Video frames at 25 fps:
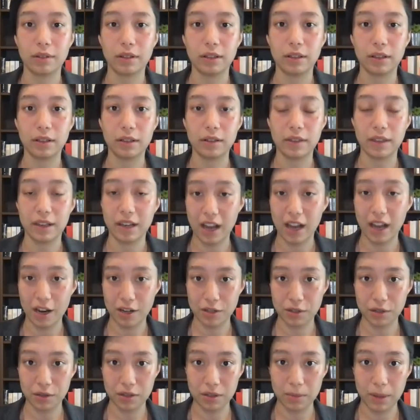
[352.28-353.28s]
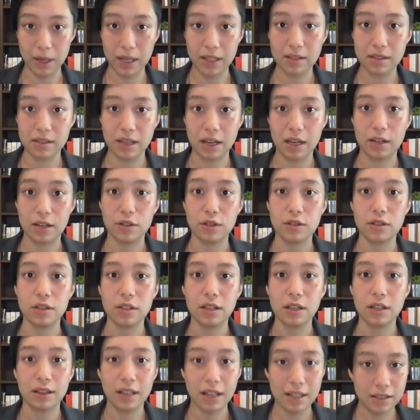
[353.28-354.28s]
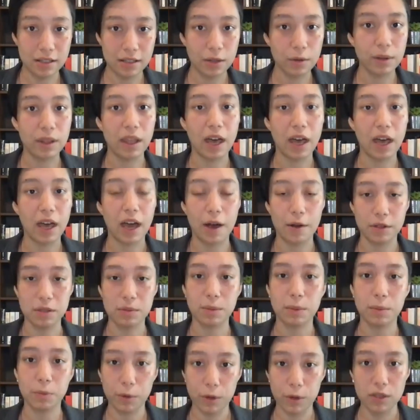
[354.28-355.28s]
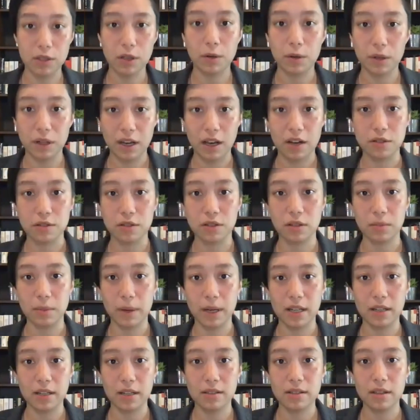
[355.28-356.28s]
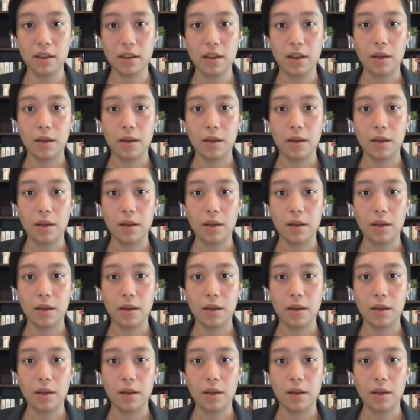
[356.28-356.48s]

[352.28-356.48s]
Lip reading: the national debate stage, less so in the House, but more so in national debates,